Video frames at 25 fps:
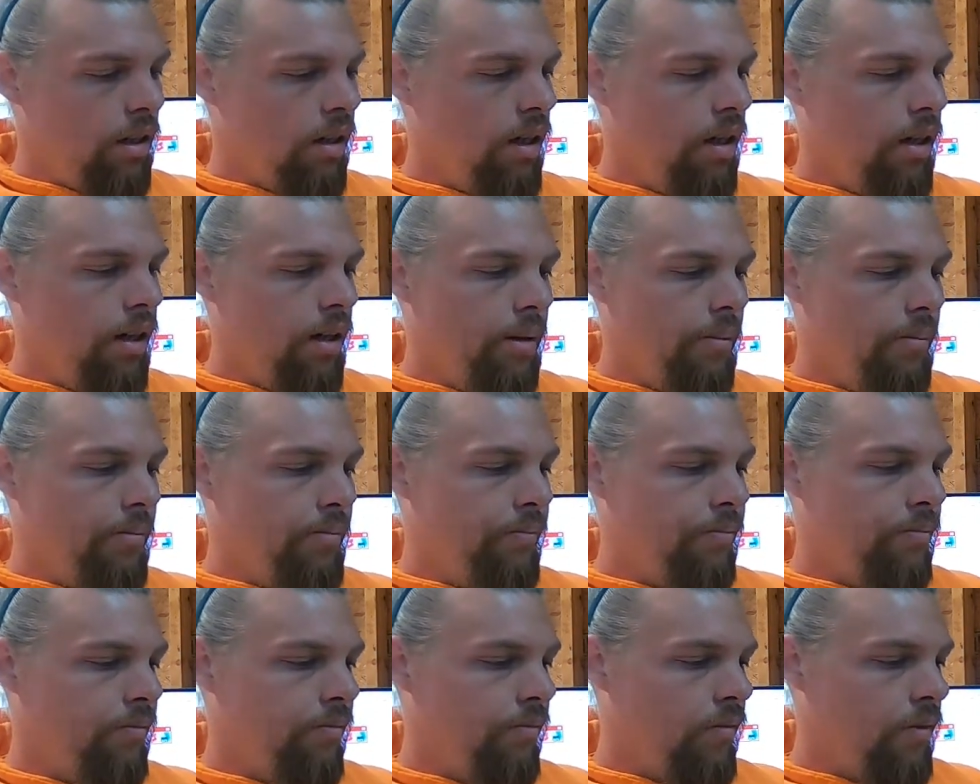
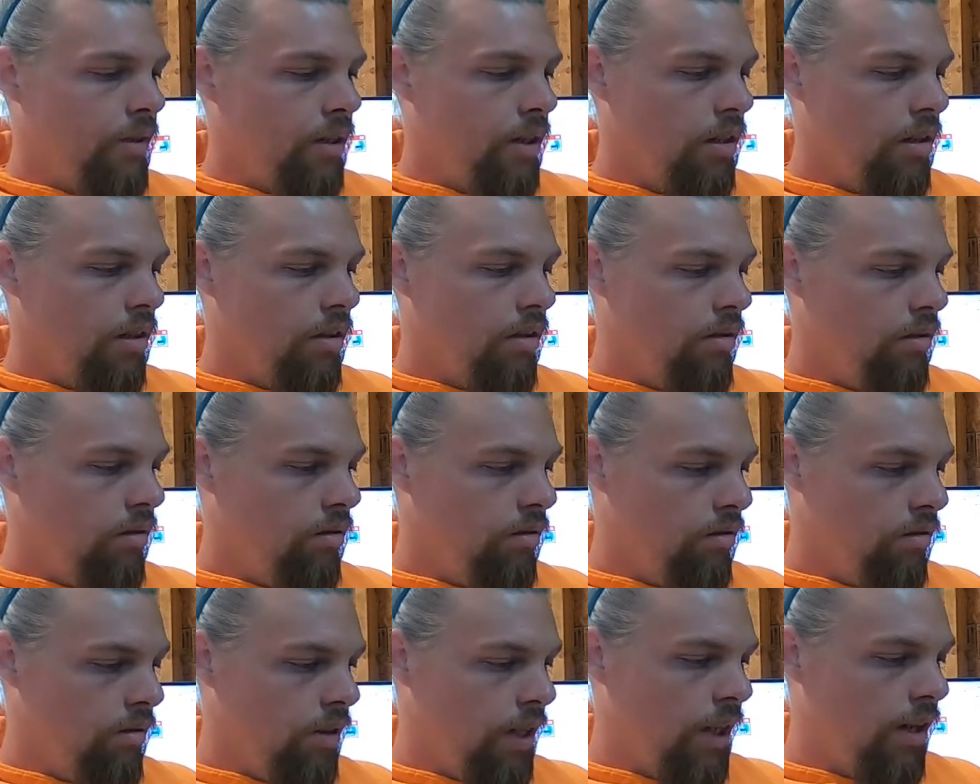
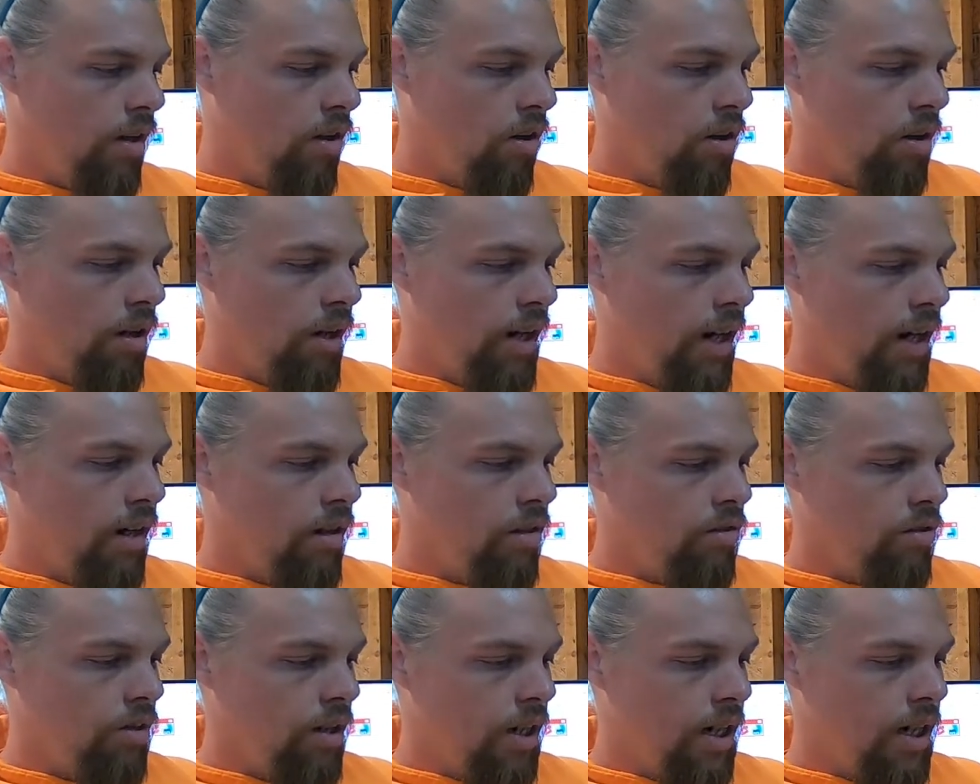They are
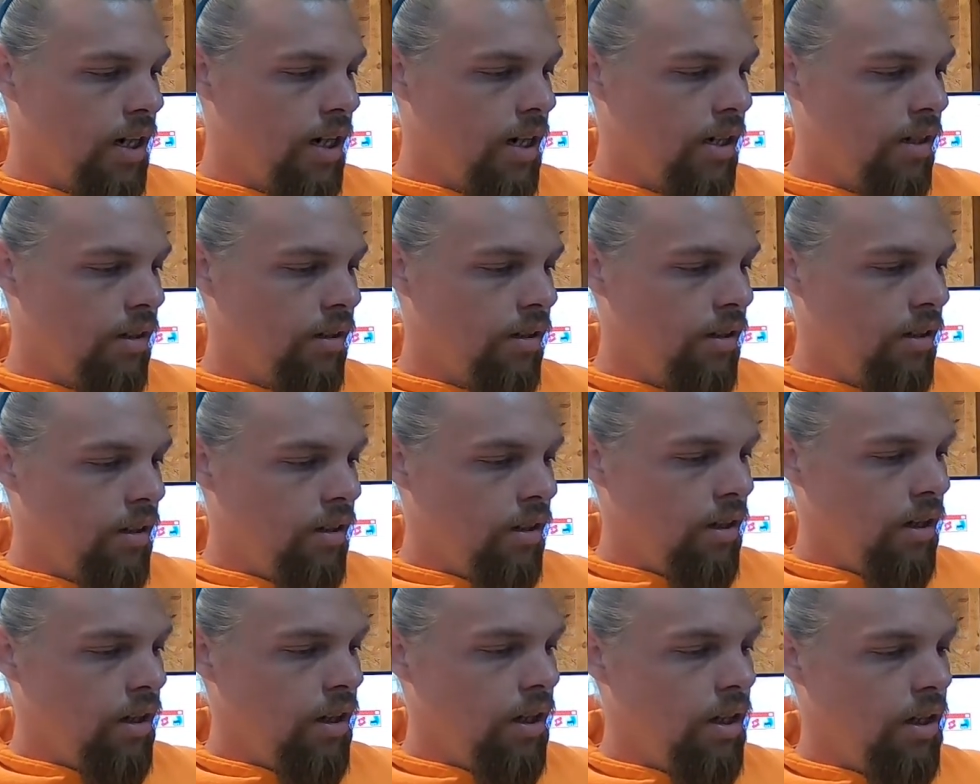air dried.
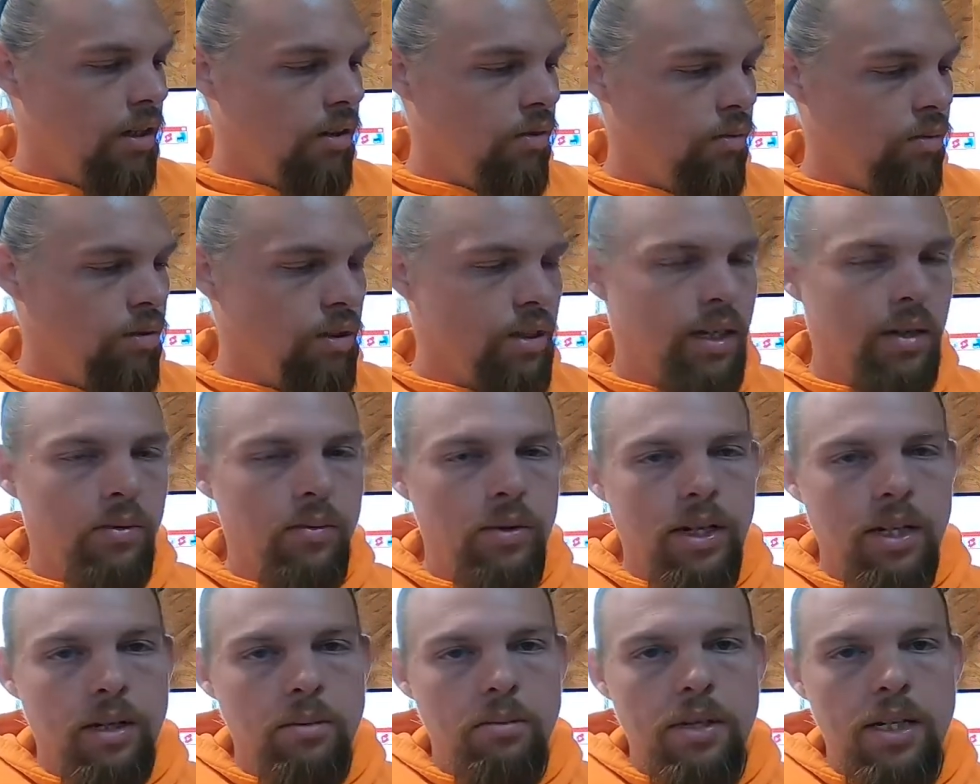What they
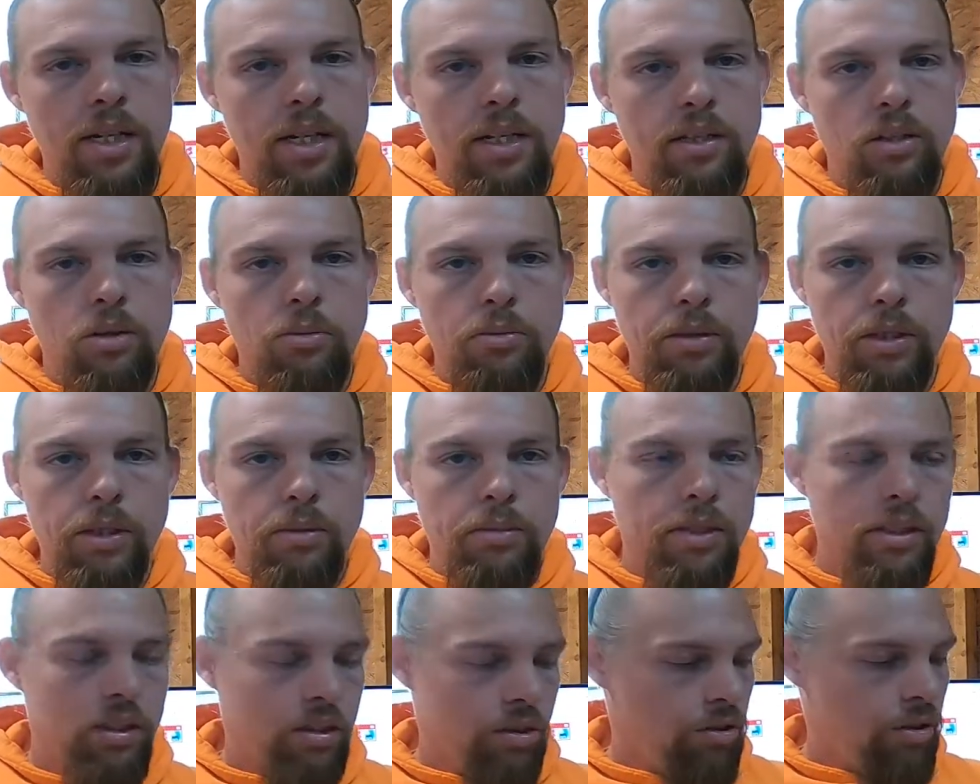recommend, don't put
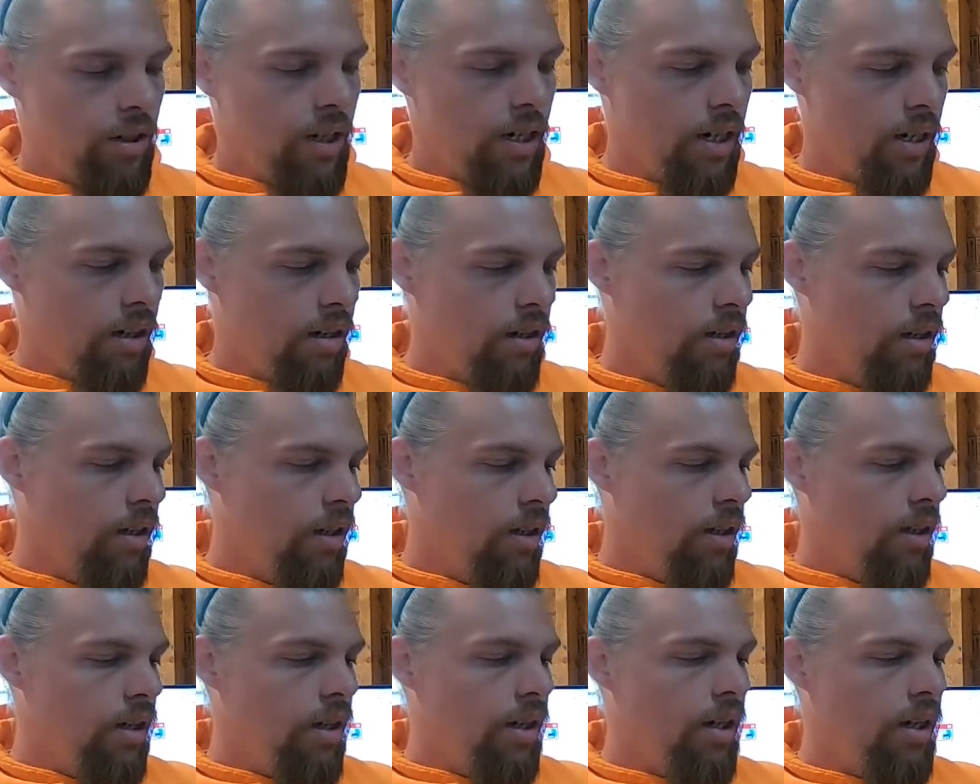them in the dryer.
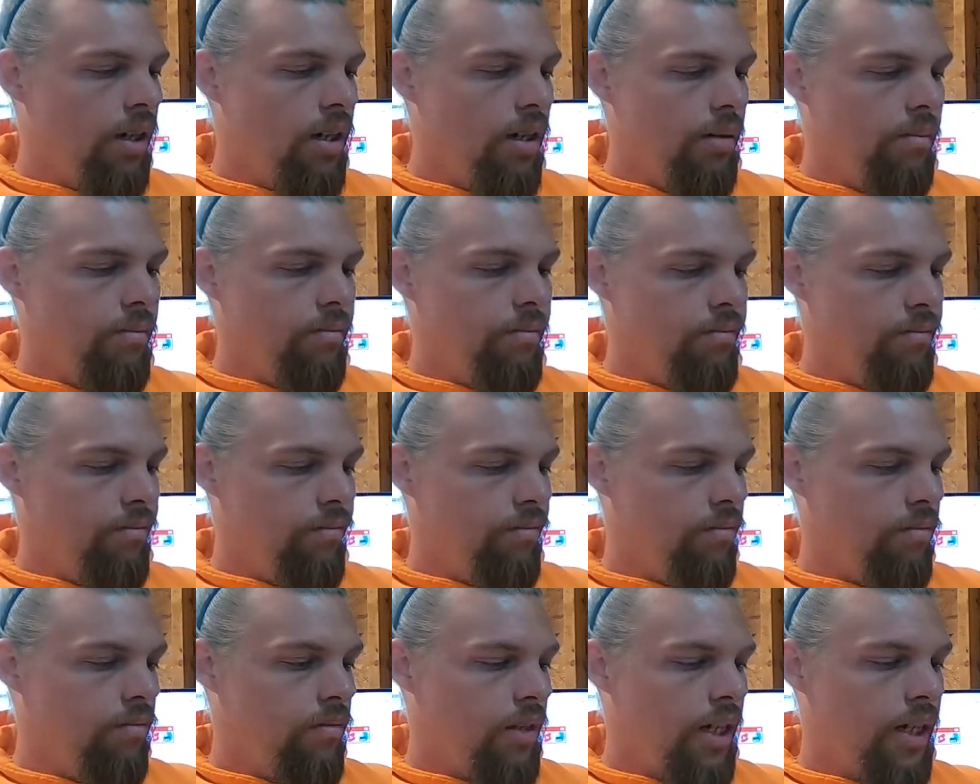And
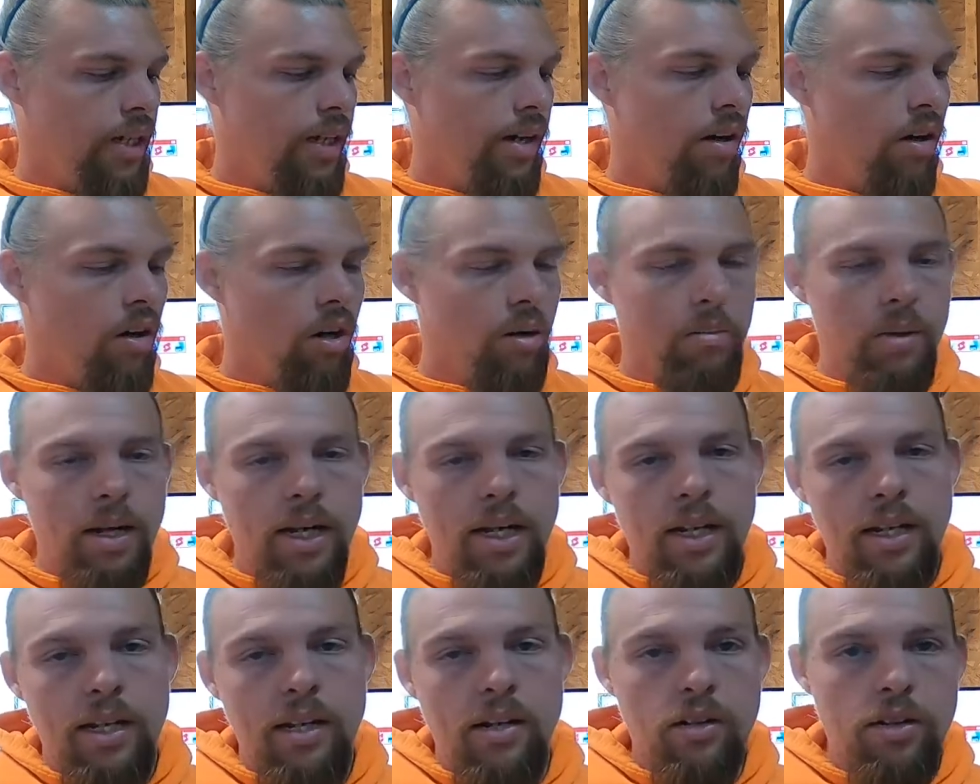they are
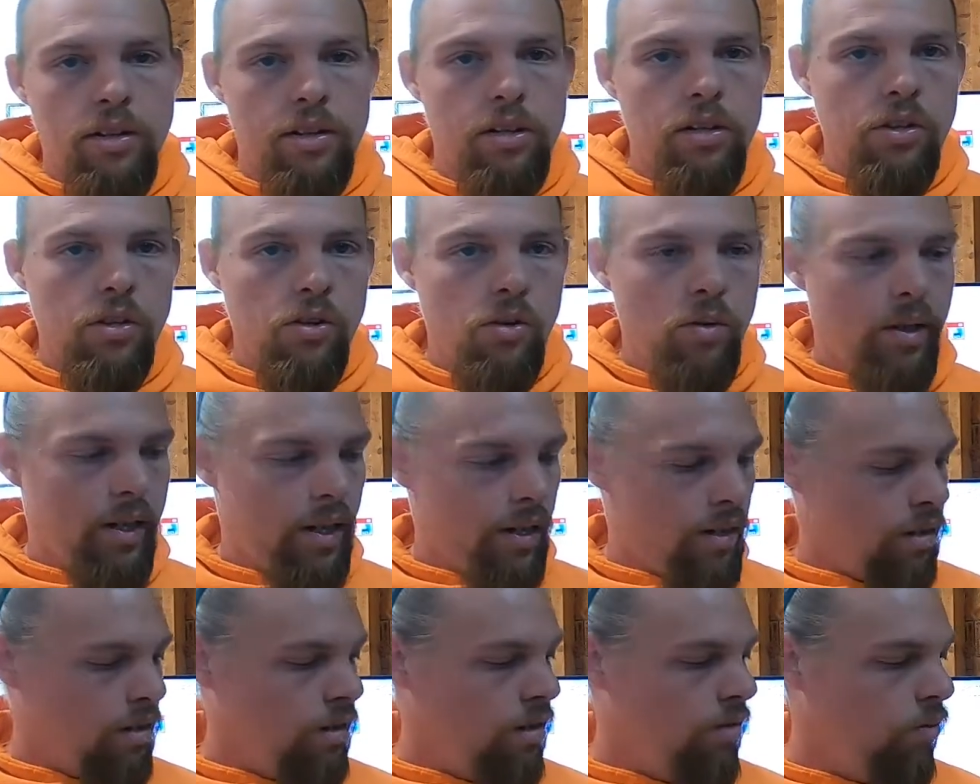made here in the
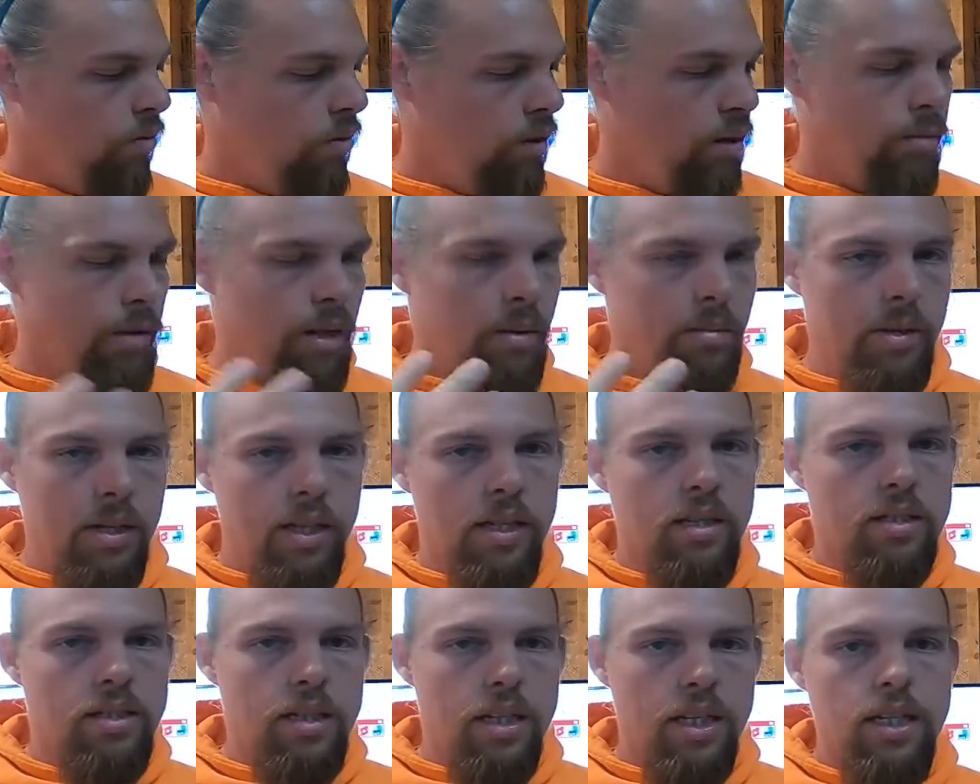U.S. One of my
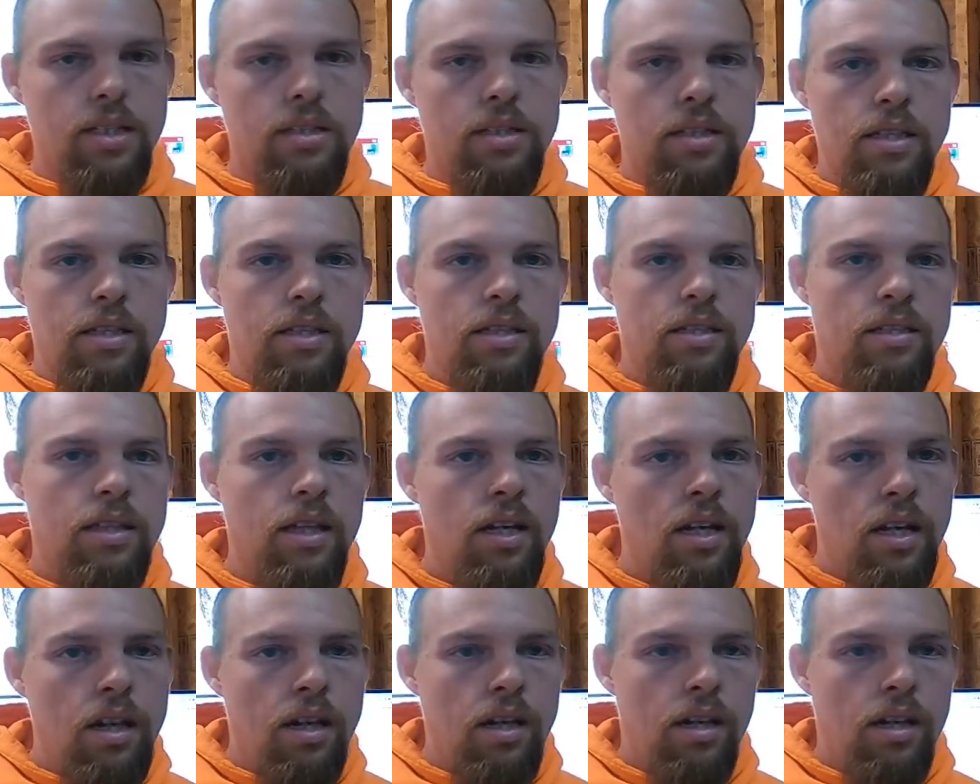biggest things is